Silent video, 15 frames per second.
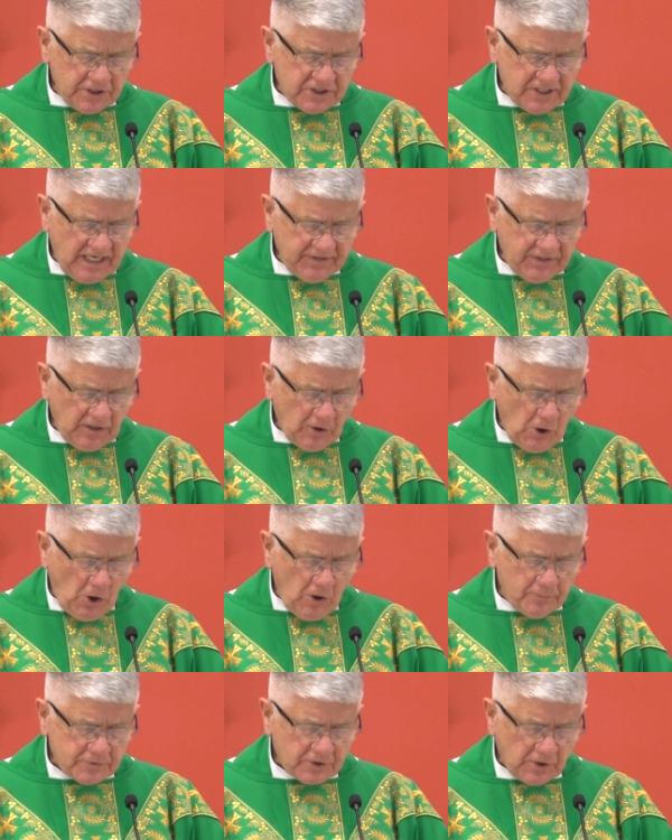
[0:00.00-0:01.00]
set their
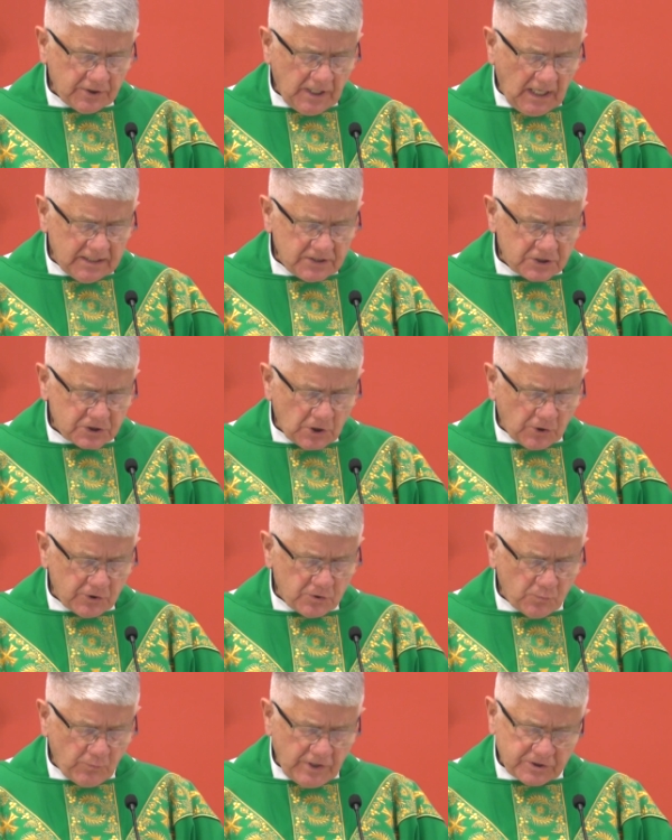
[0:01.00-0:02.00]
hopes on
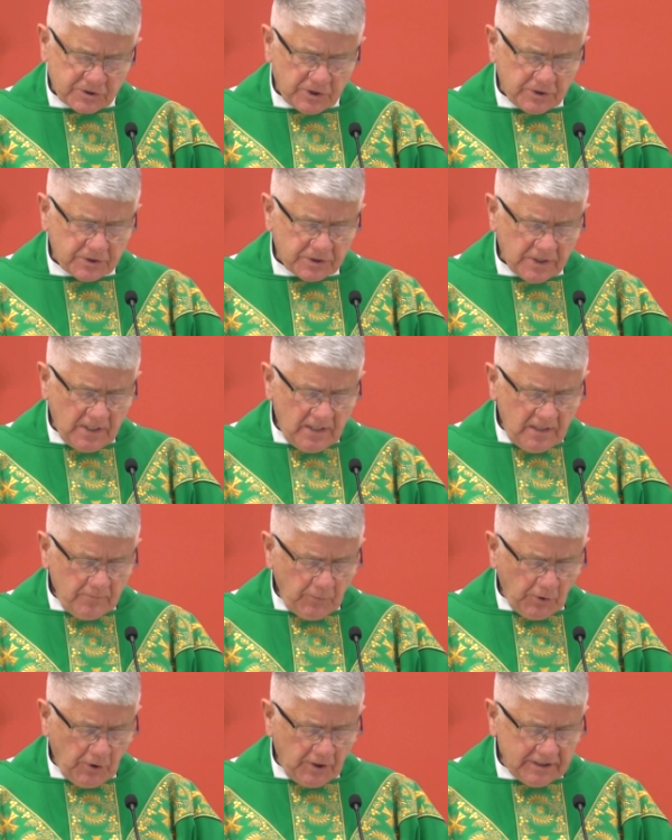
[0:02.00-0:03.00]
uncertain riches,
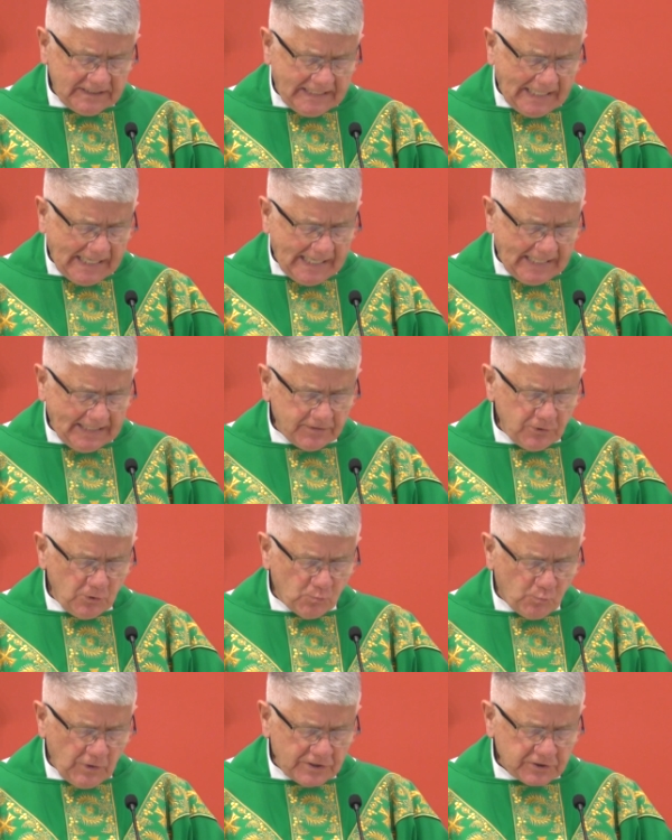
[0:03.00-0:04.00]
but on God, who
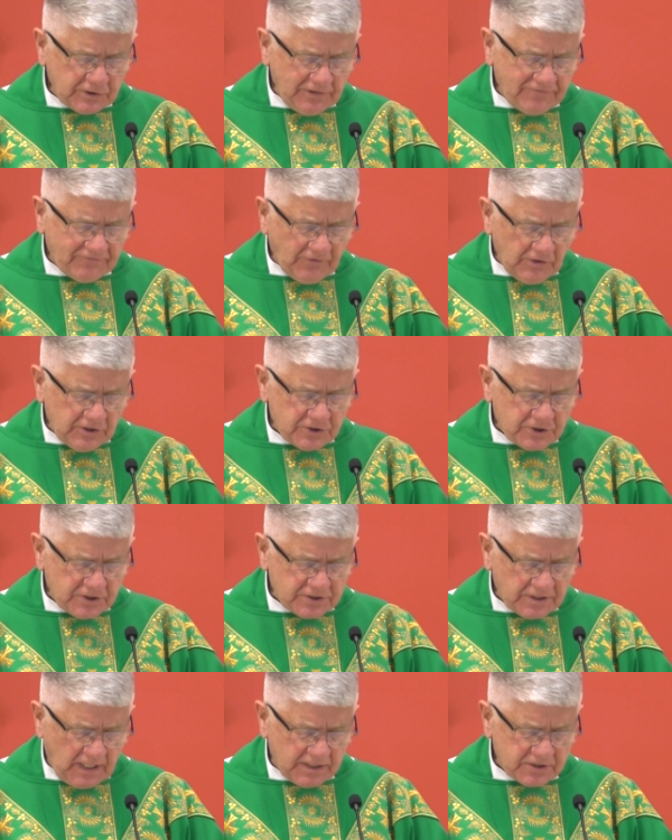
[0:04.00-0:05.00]
richly
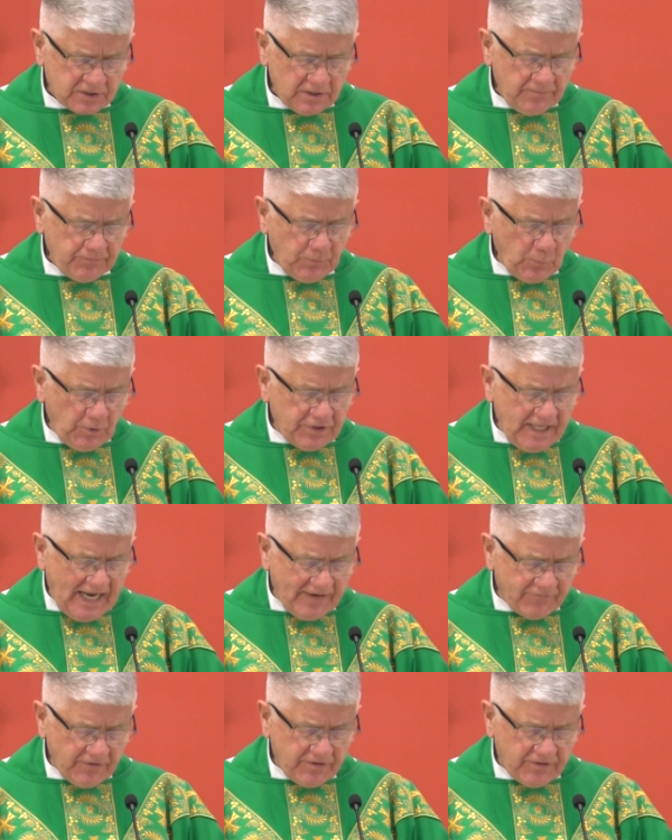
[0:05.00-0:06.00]
furnishes us with
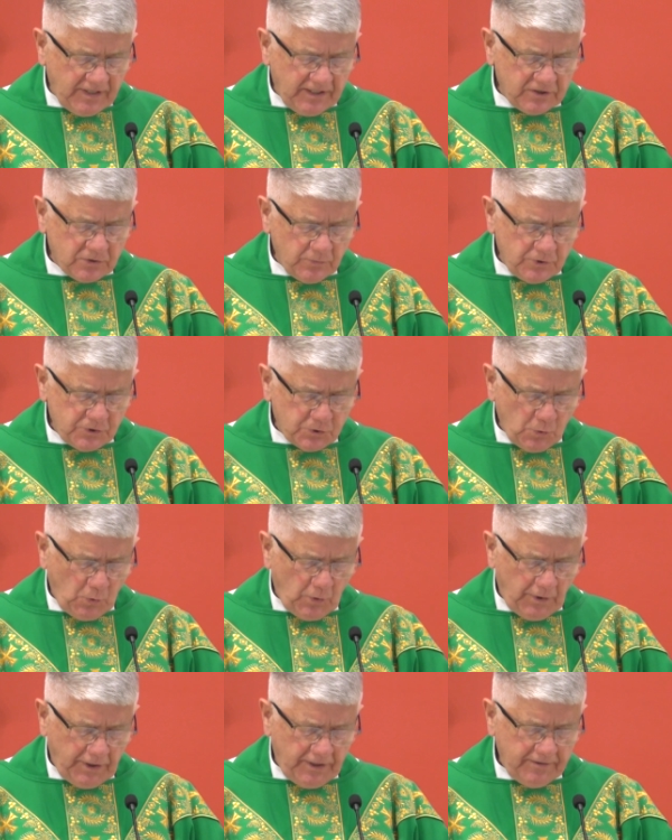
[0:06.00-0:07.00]
everything to
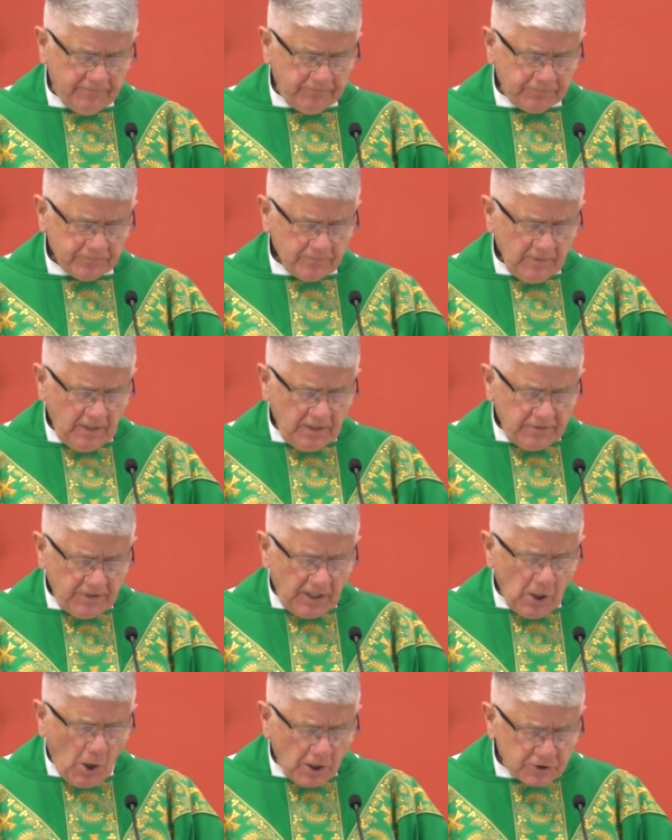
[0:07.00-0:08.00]
enjoy.
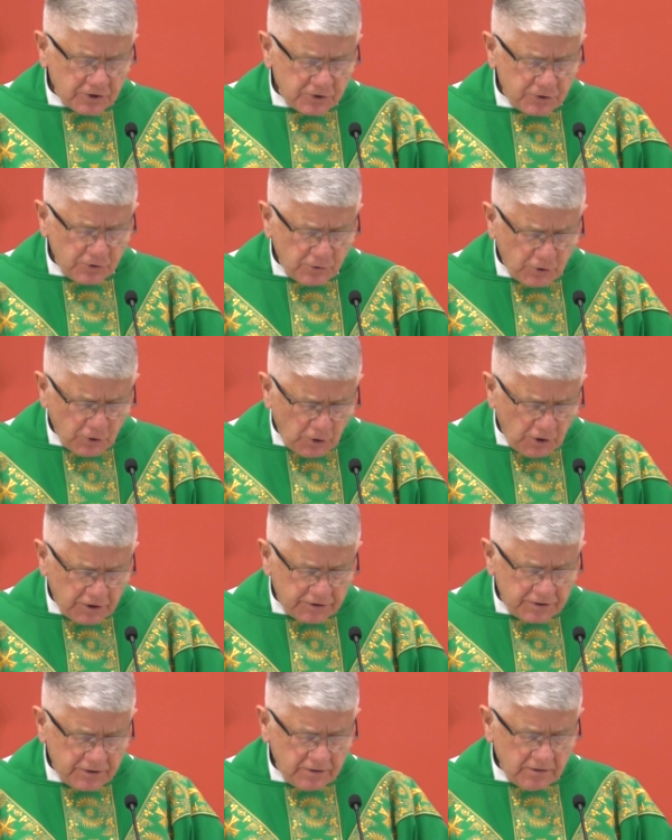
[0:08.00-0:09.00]
They are to do
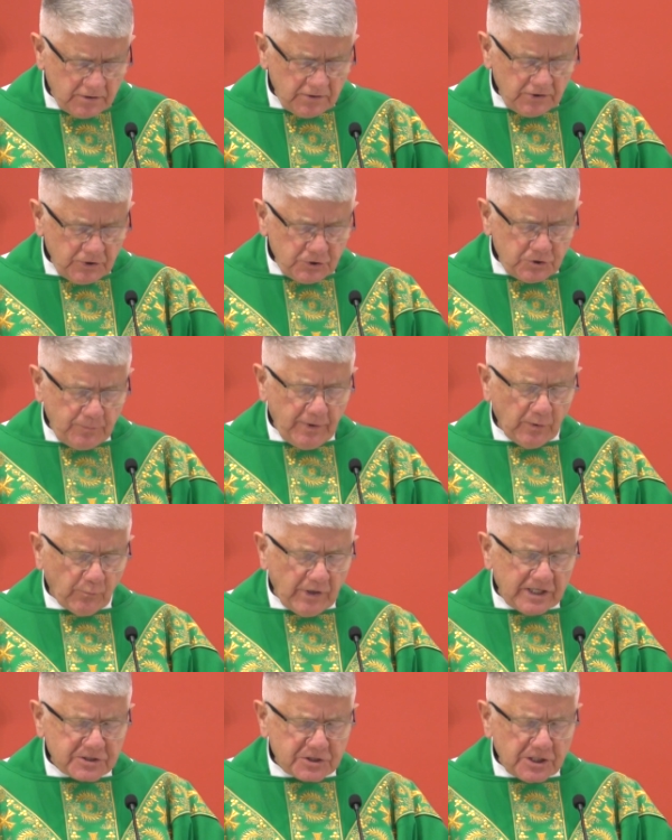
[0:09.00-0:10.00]
good, to be
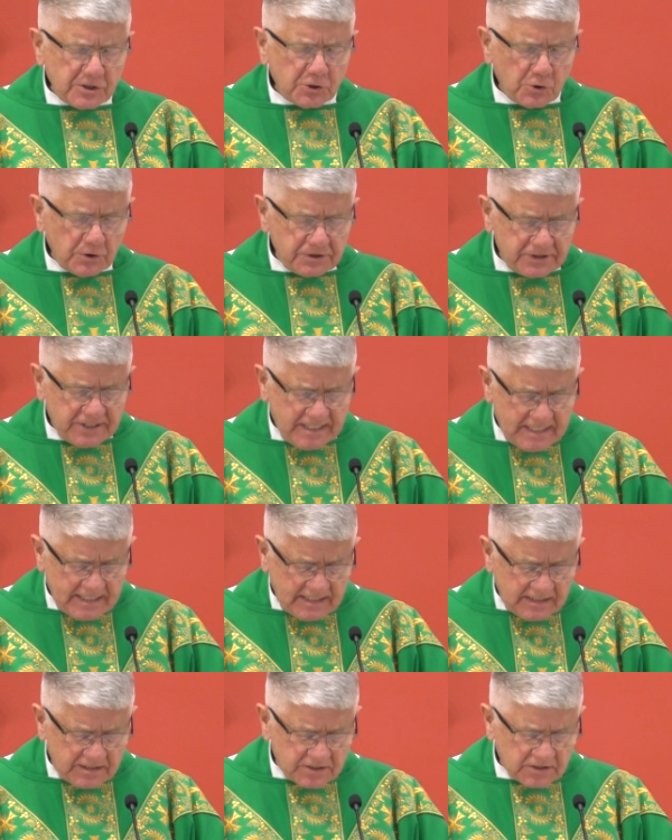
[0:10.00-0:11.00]
rich in good
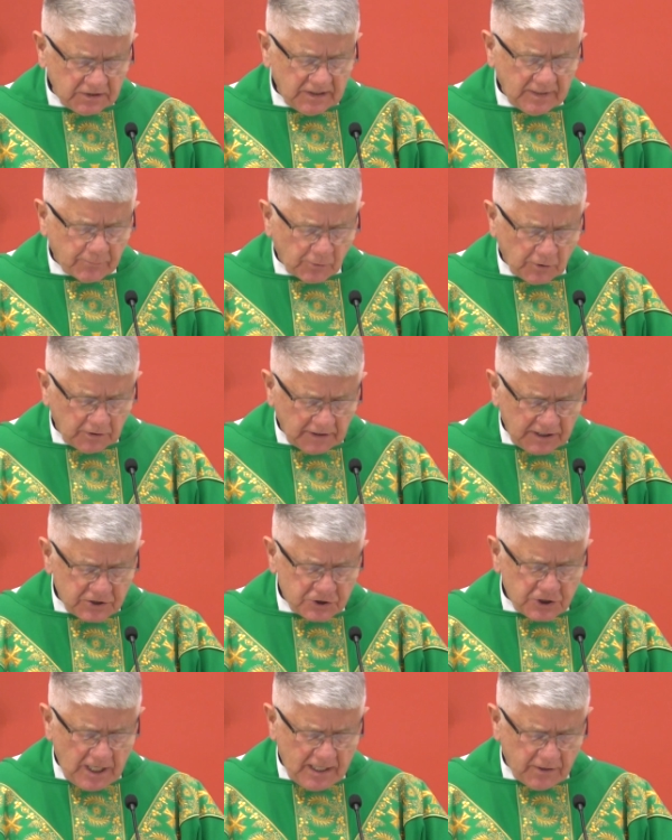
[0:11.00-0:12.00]
deeds, liberal
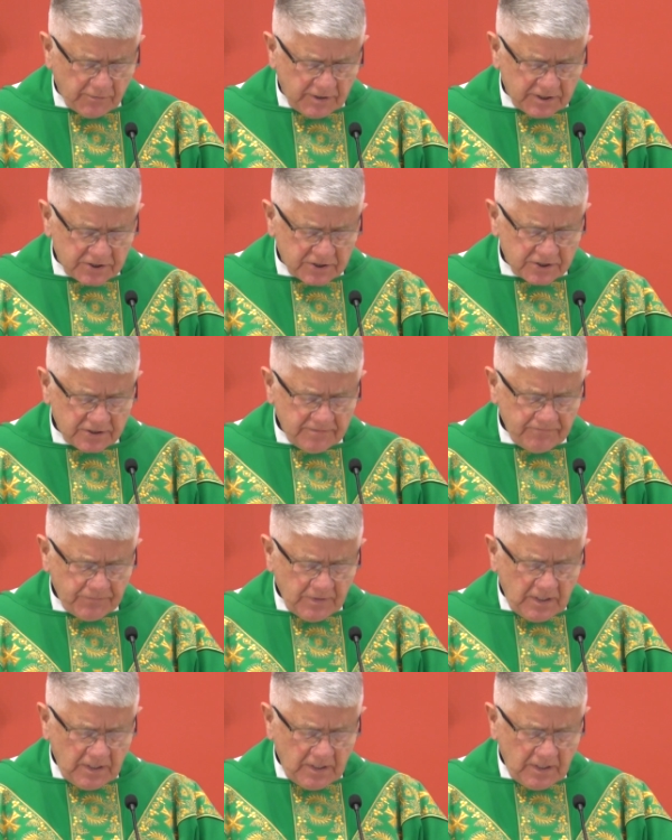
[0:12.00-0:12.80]
and generous